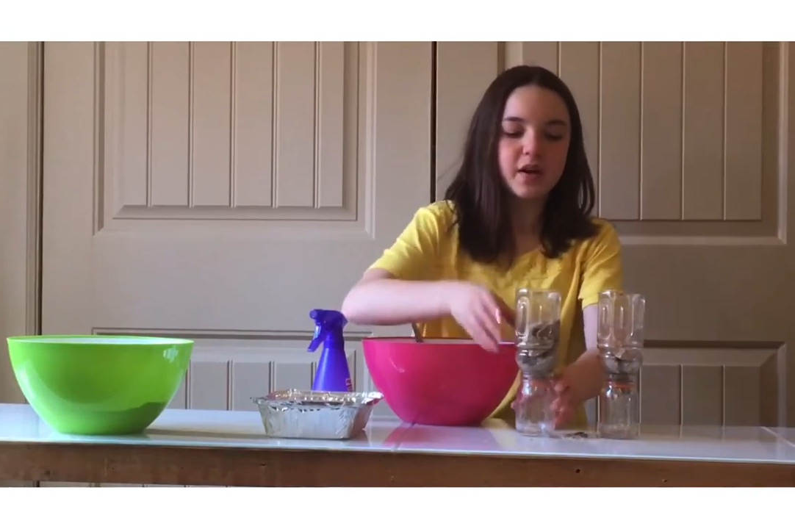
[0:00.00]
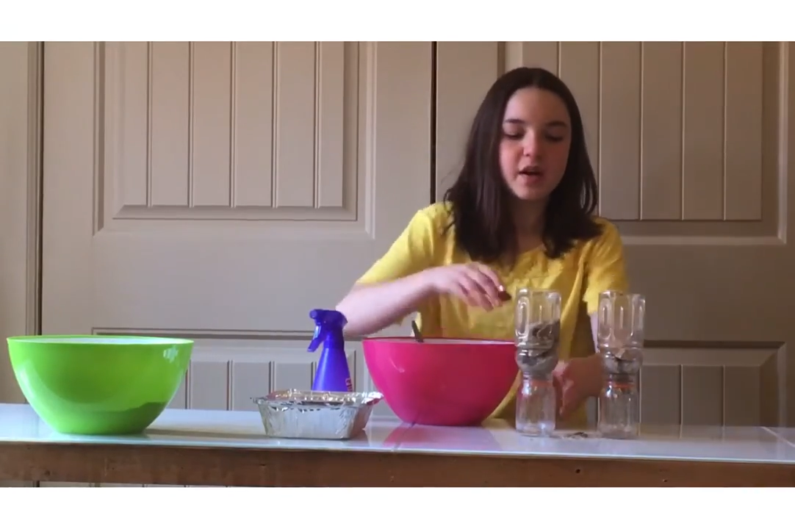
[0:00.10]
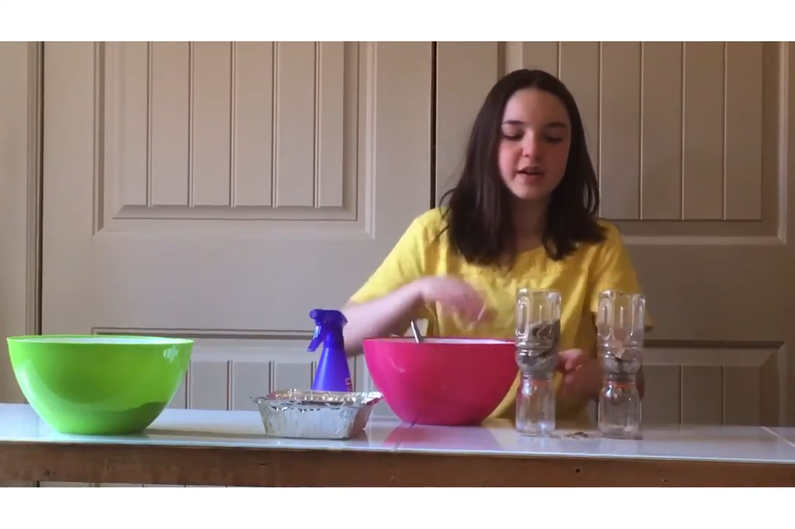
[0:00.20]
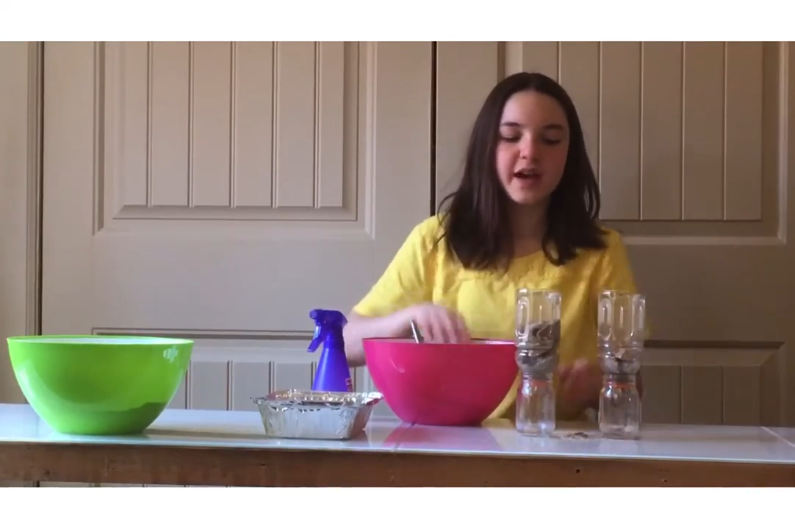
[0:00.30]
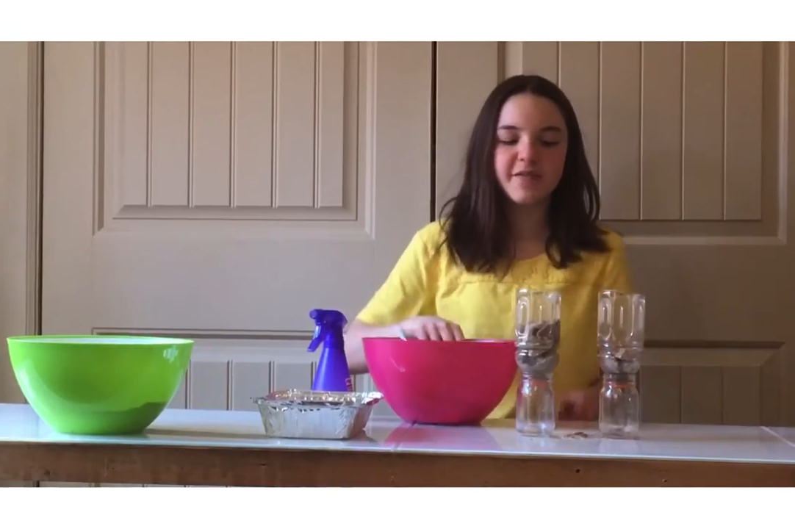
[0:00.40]

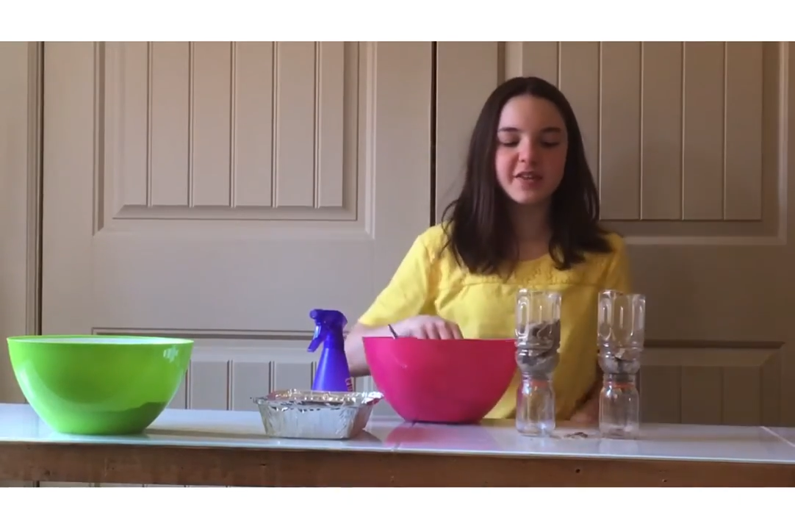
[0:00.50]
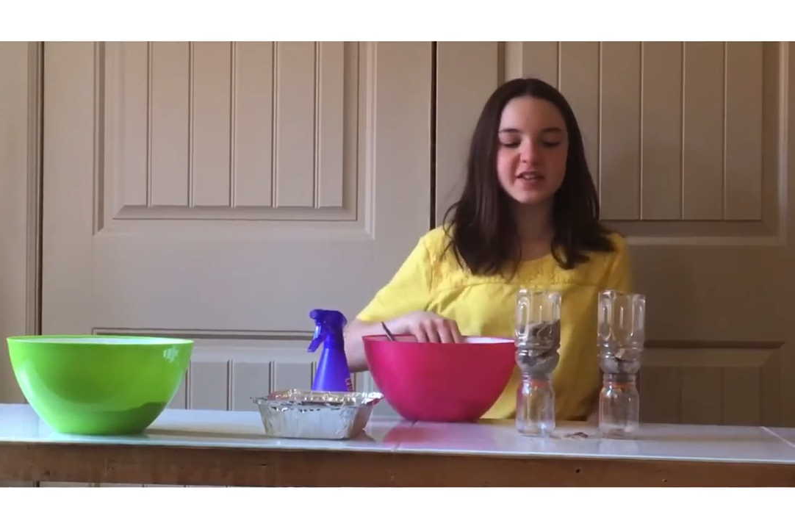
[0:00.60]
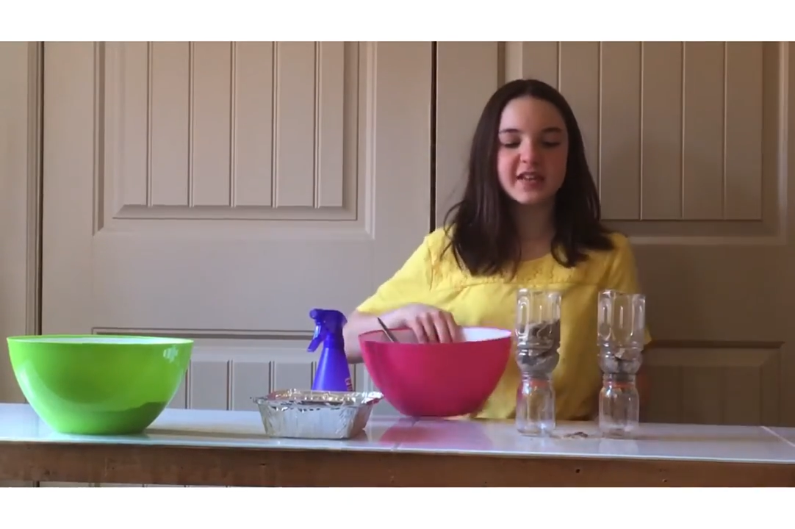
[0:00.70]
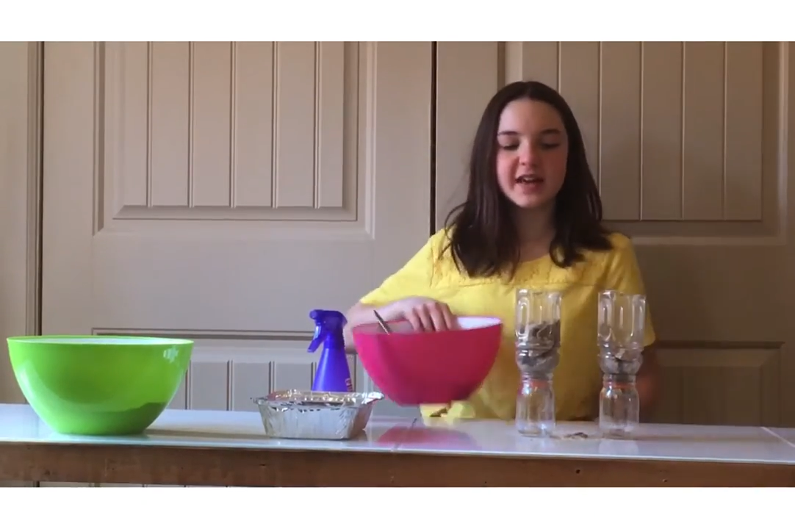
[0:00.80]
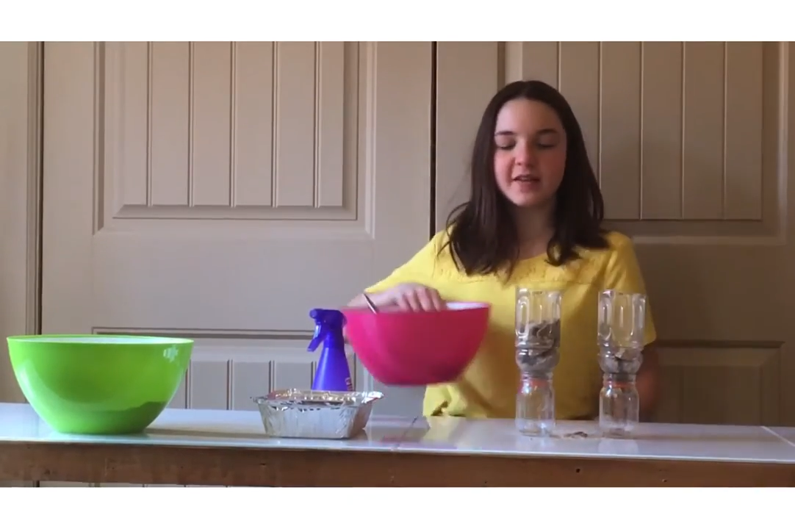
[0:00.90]
Now for the
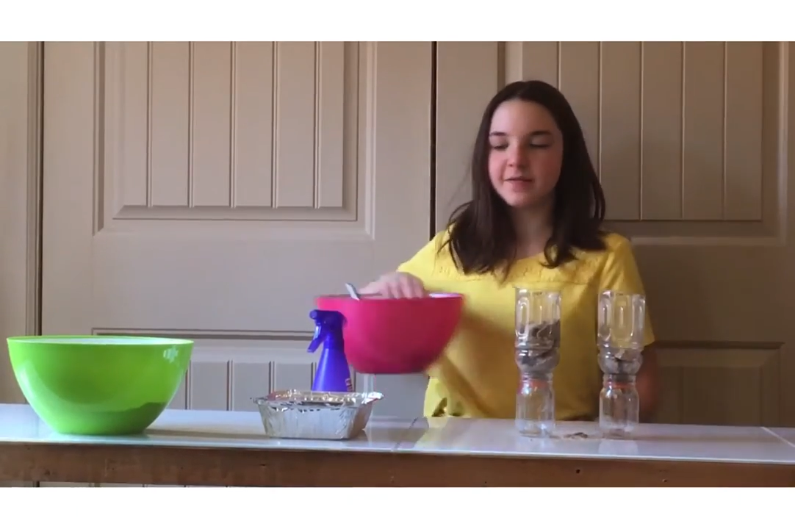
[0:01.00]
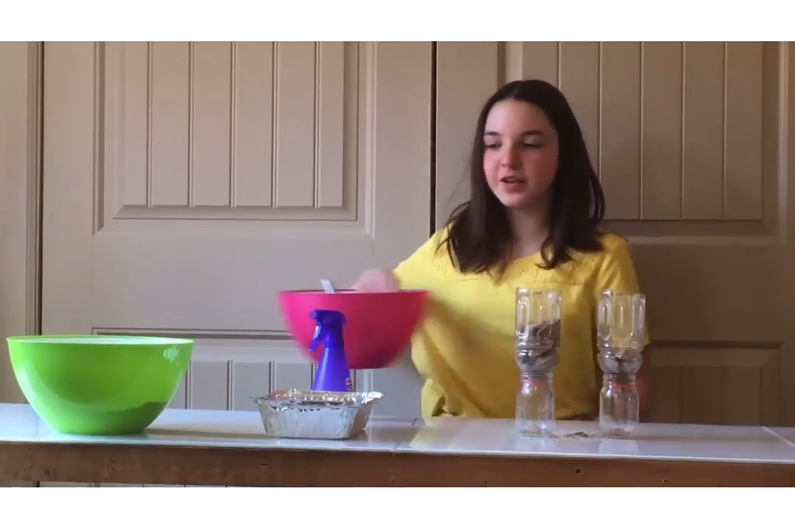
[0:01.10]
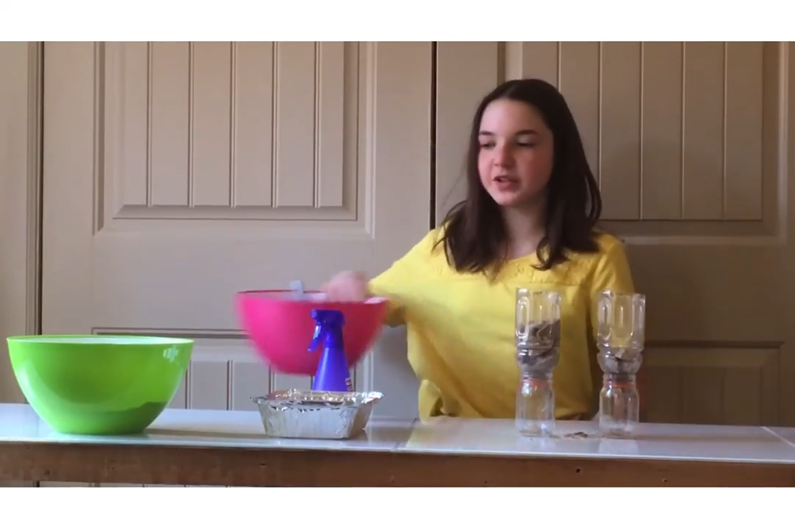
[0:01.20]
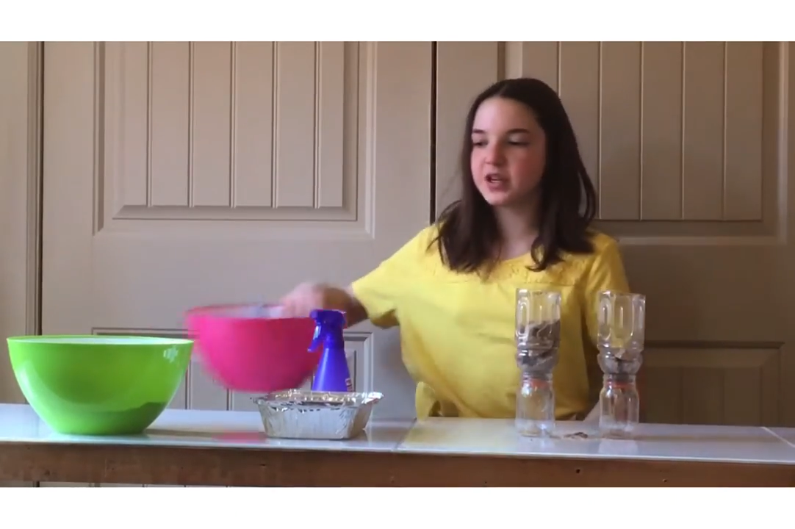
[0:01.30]
second filter,